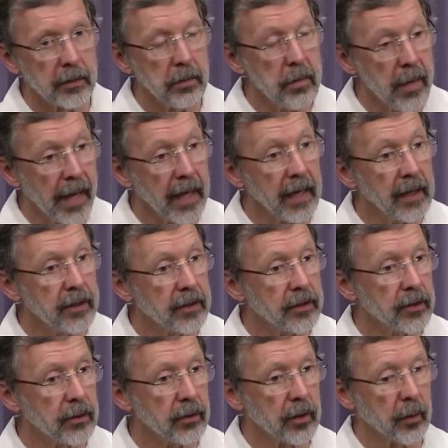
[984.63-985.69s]
made
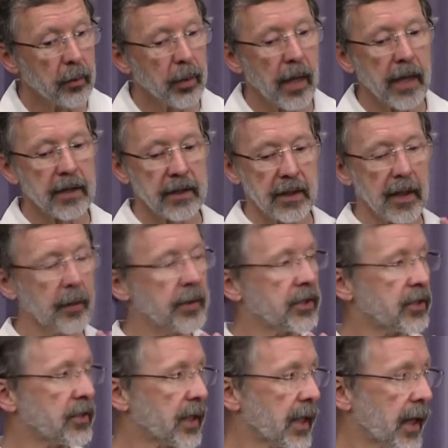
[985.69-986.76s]
to composite
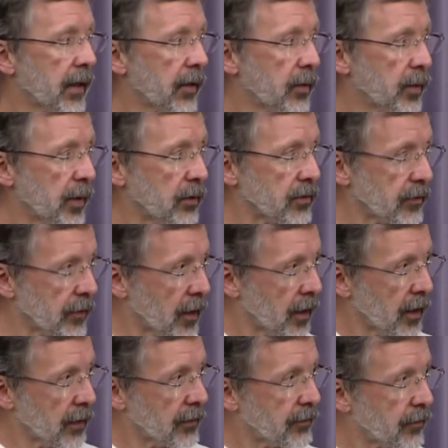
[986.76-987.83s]
images together, but it was
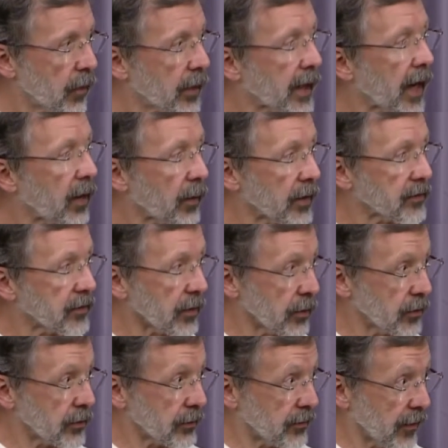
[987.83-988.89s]
four K
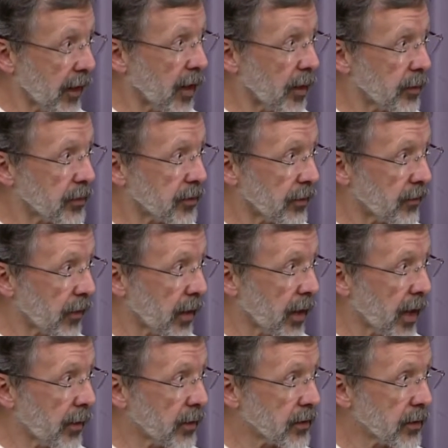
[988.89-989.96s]
resolution film, so very
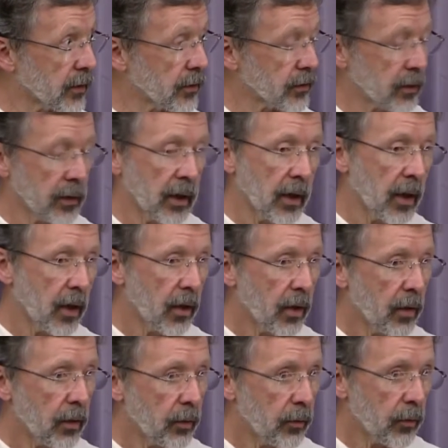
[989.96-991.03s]
high resolution.
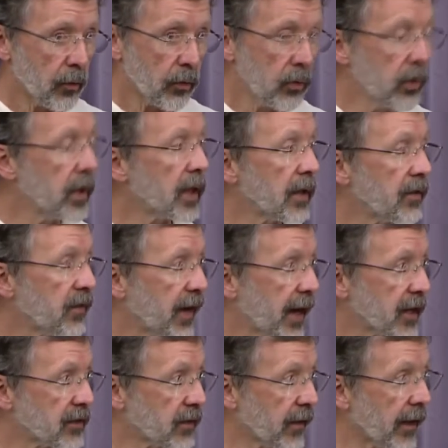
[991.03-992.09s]
Really
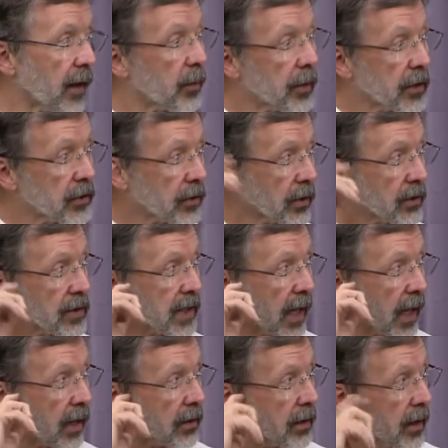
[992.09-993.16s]
fast for that, but it turns
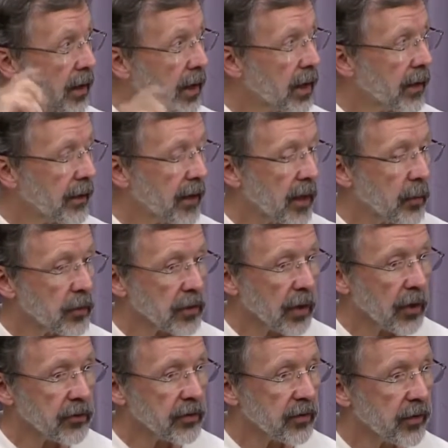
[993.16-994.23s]
out that it was
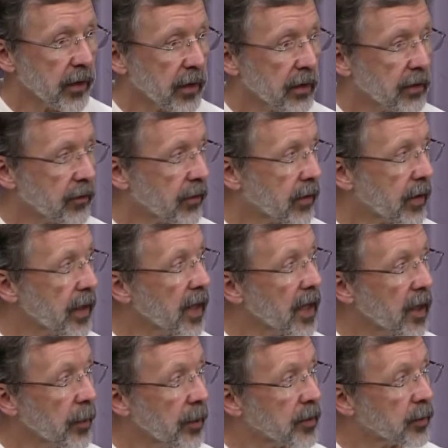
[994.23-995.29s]
also very good for
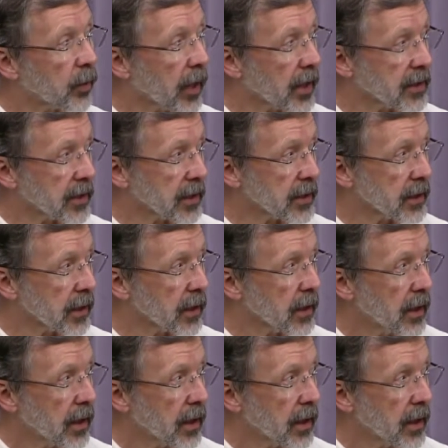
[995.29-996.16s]
image processing.